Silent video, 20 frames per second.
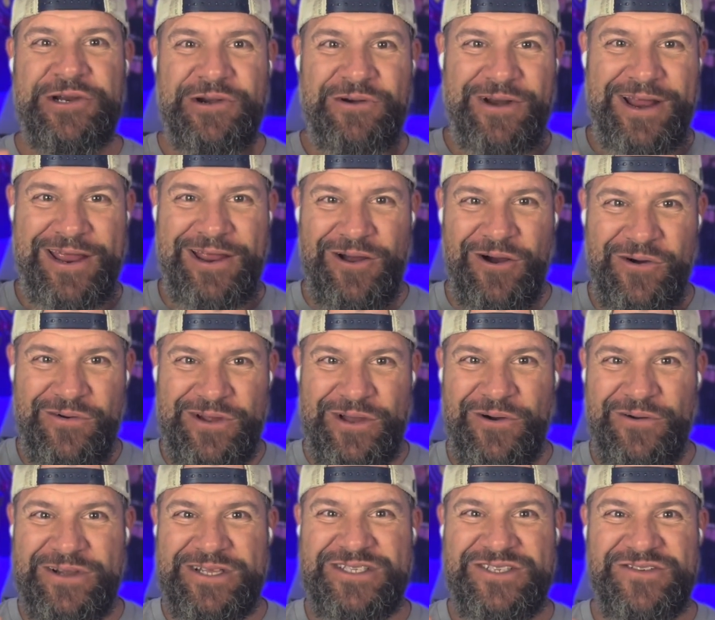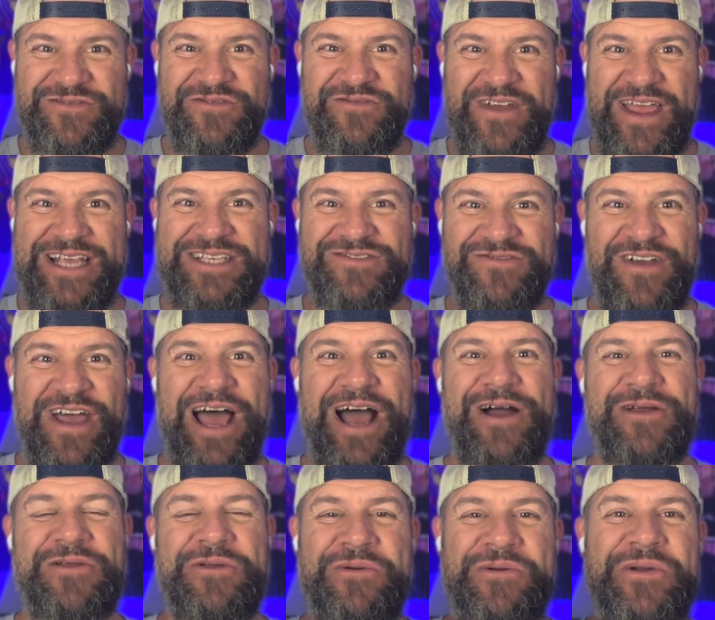right, on its face
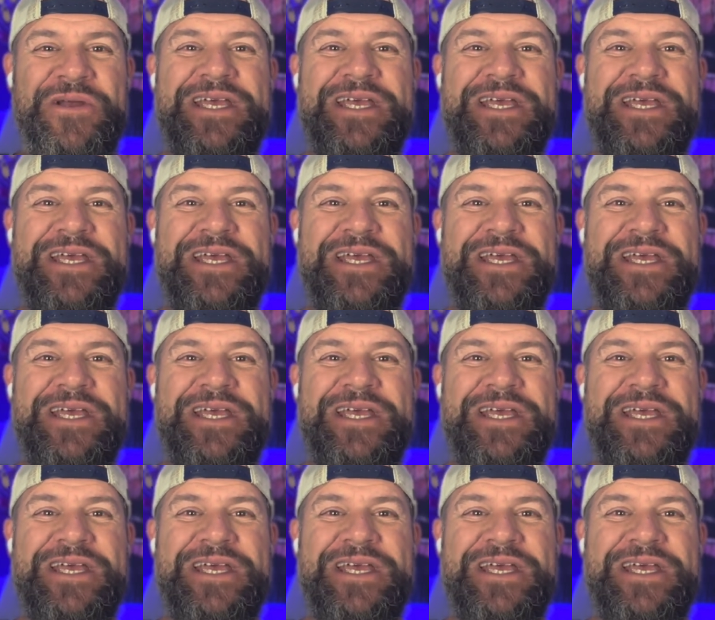value,